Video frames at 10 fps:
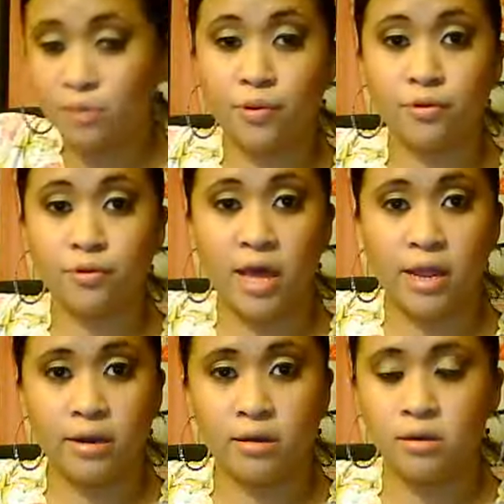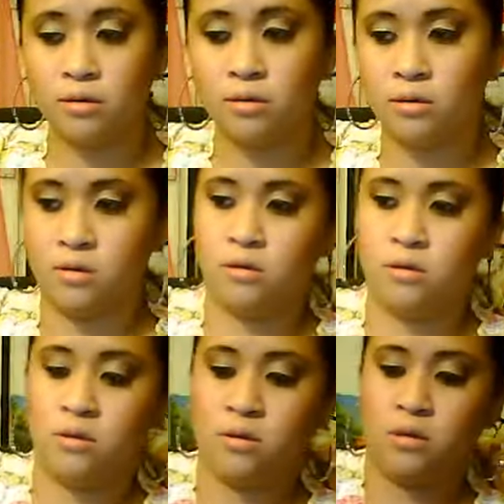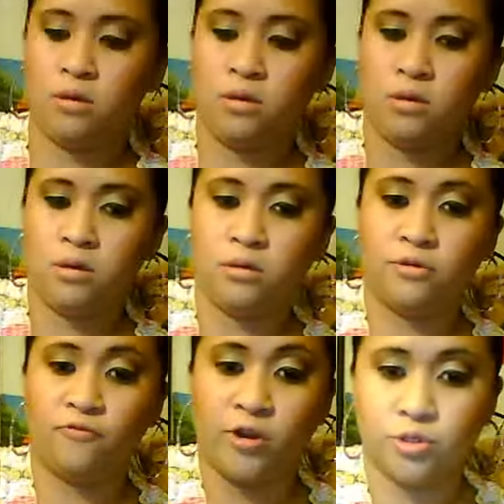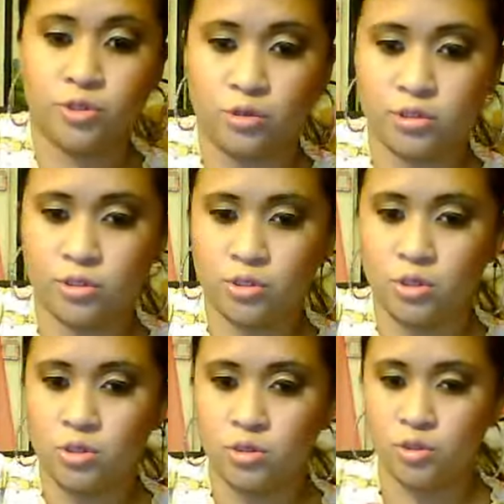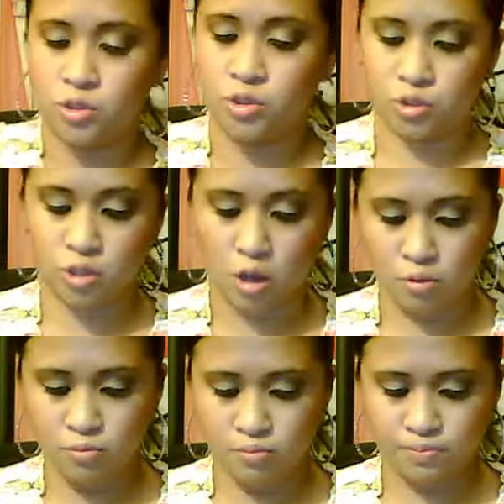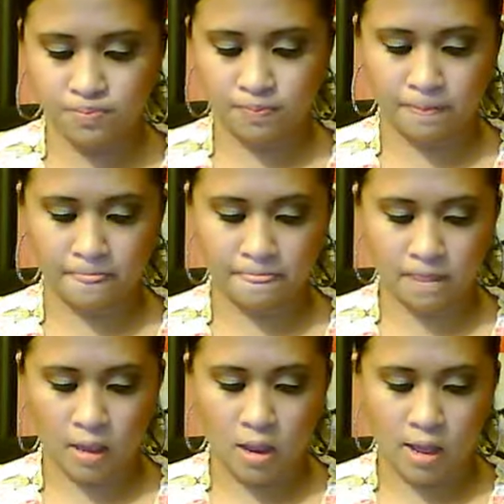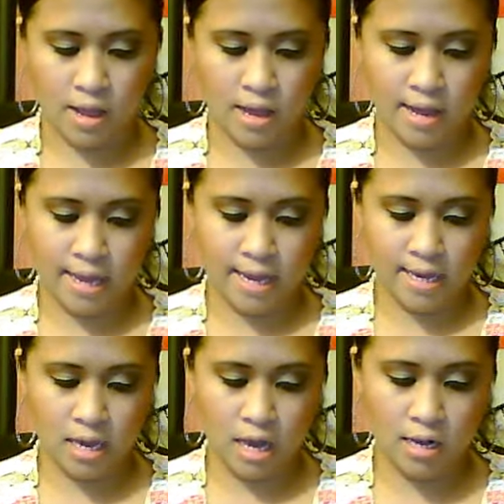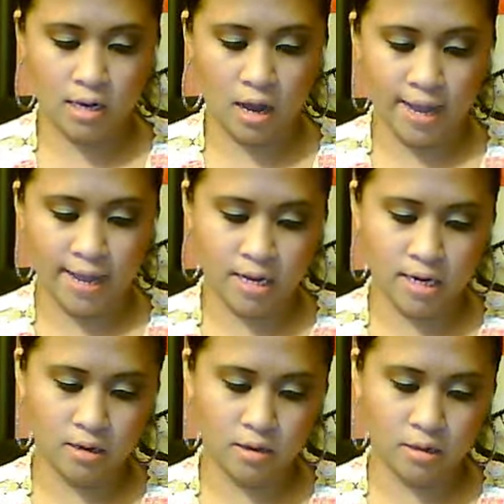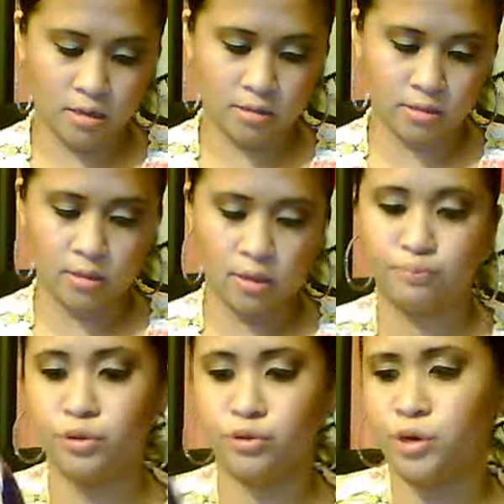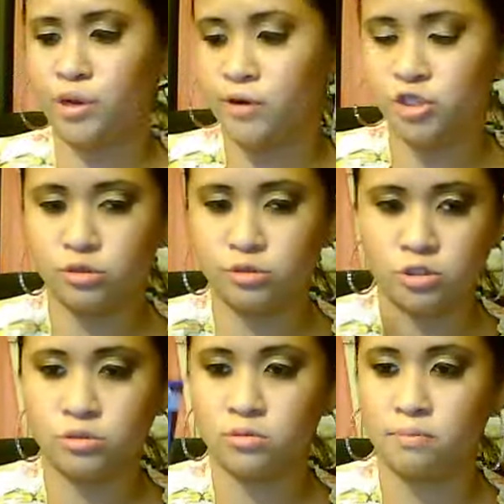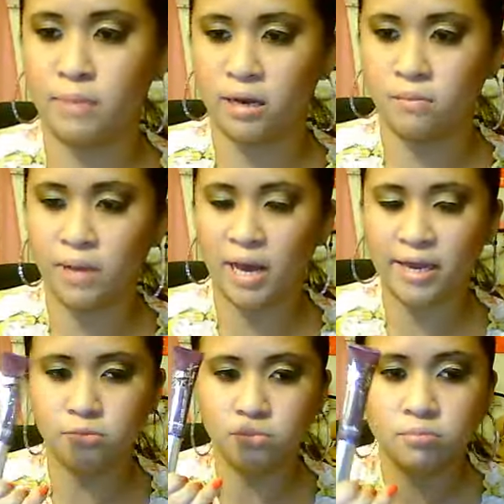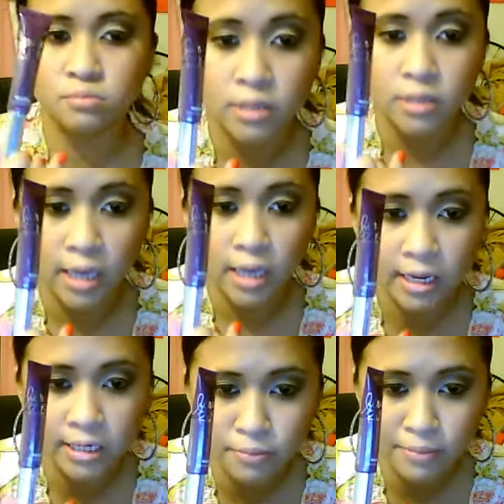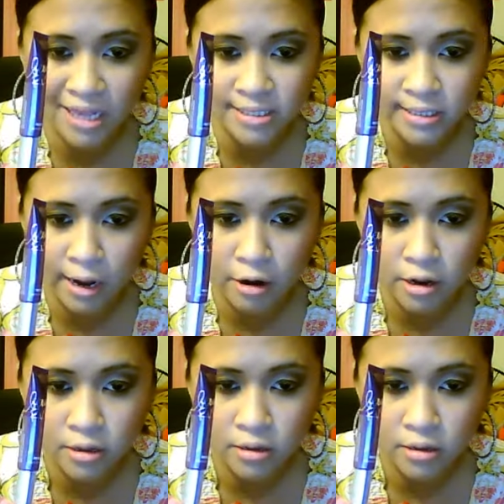than the regular stores. So I got a Beauty Rush makeup item, and it's the mascara.